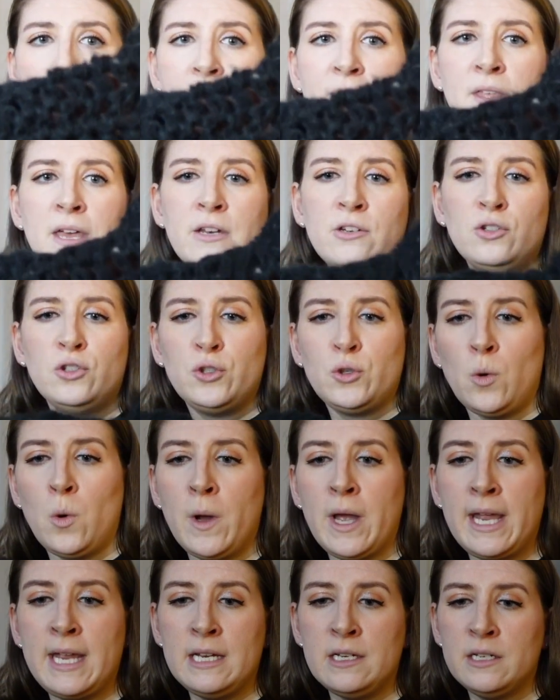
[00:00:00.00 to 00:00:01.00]
and then
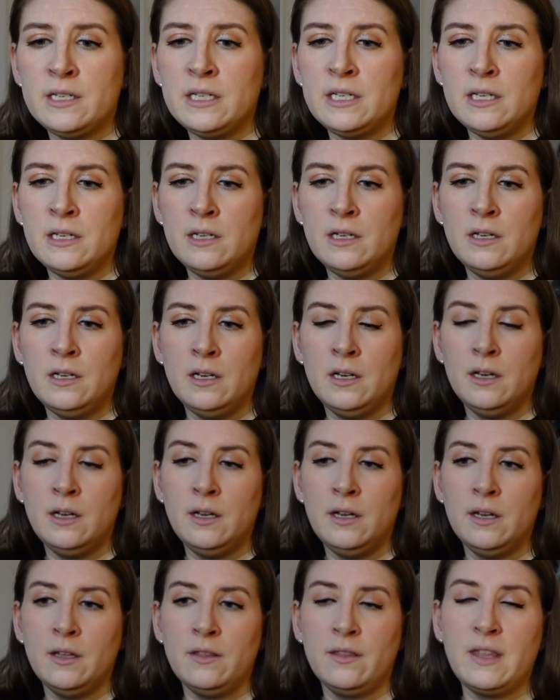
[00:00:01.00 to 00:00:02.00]
joined
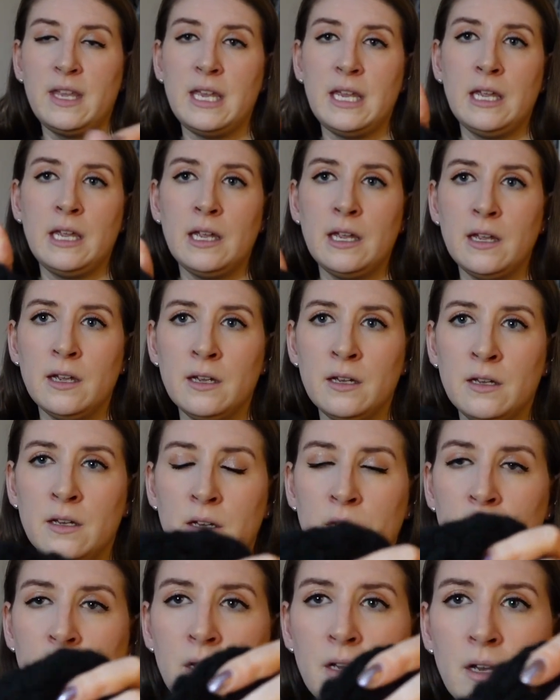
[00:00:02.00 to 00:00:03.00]
the
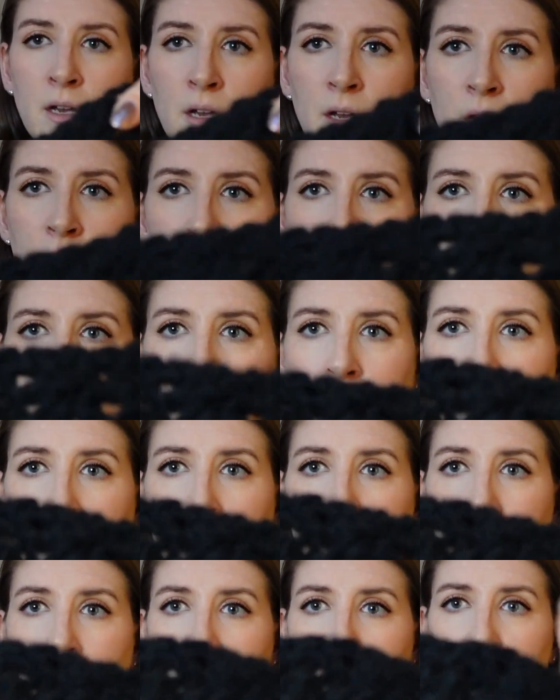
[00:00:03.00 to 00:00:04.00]

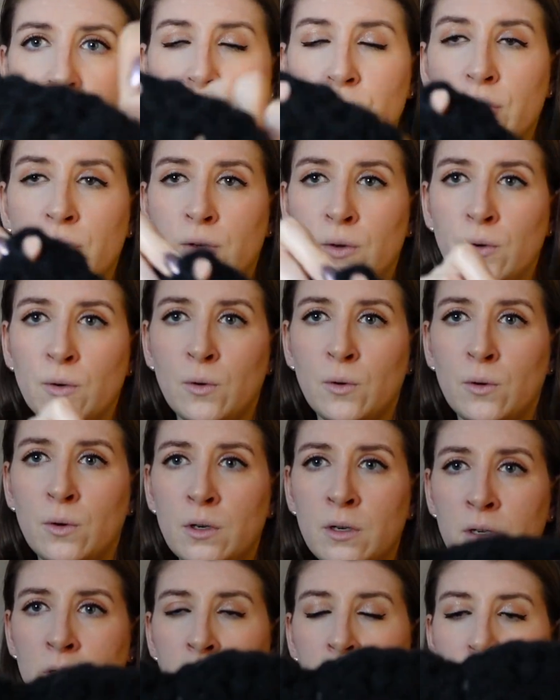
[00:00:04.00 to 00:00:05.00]

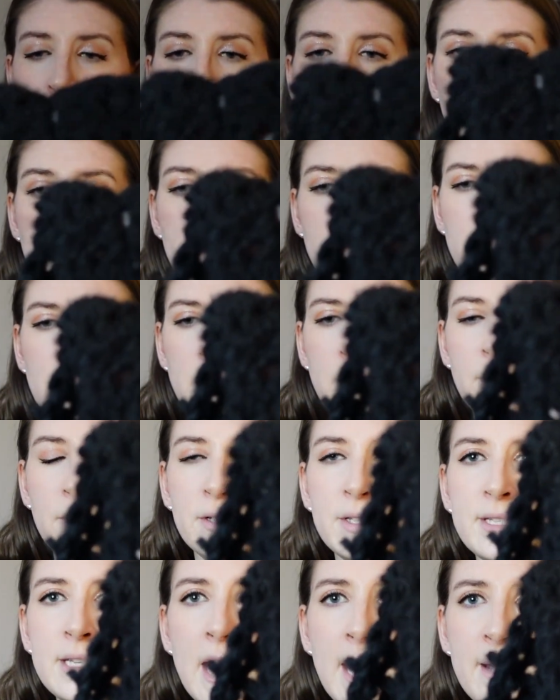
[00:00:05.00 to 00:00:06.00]
two
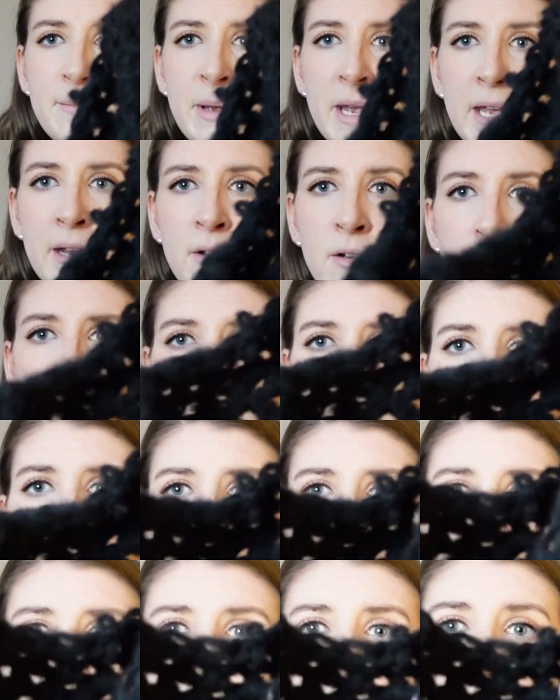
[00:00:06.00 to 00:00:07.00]
little side panels
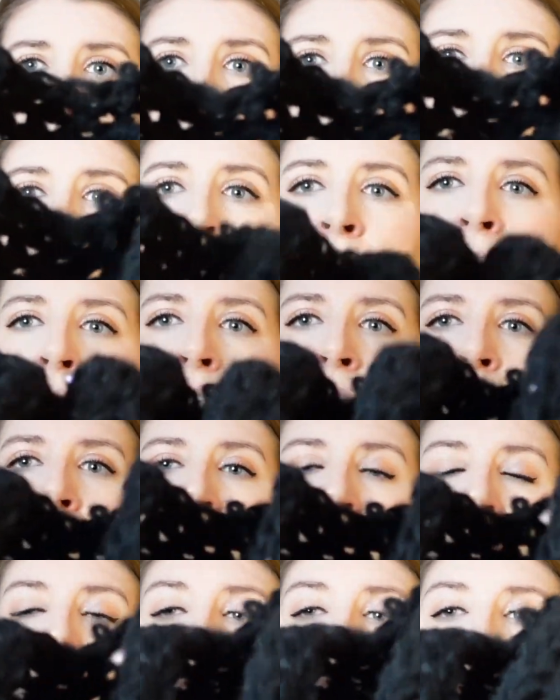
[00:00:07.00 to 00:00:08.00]
on the front.
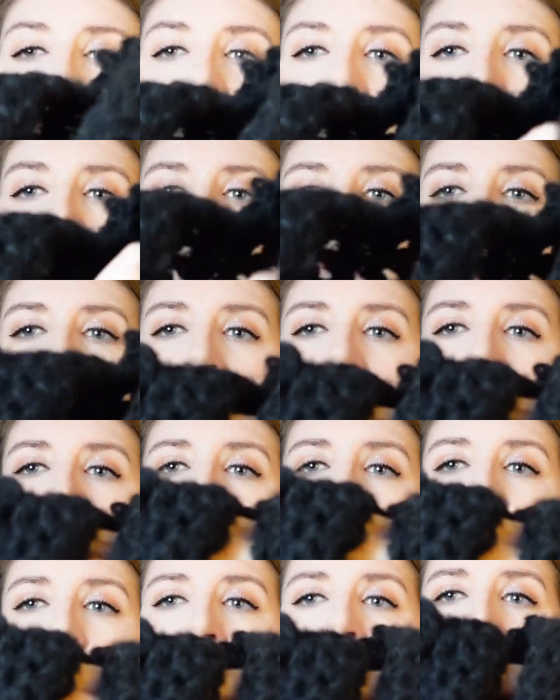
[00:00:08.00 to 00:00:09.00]
So you can
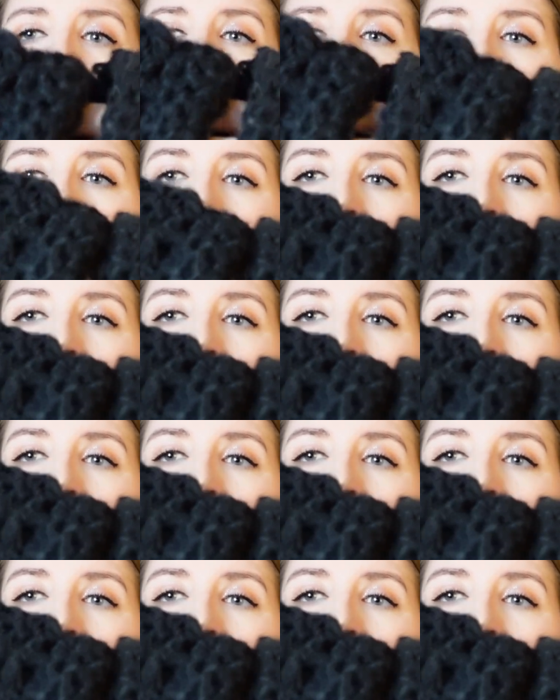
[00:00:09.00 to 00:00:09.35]
see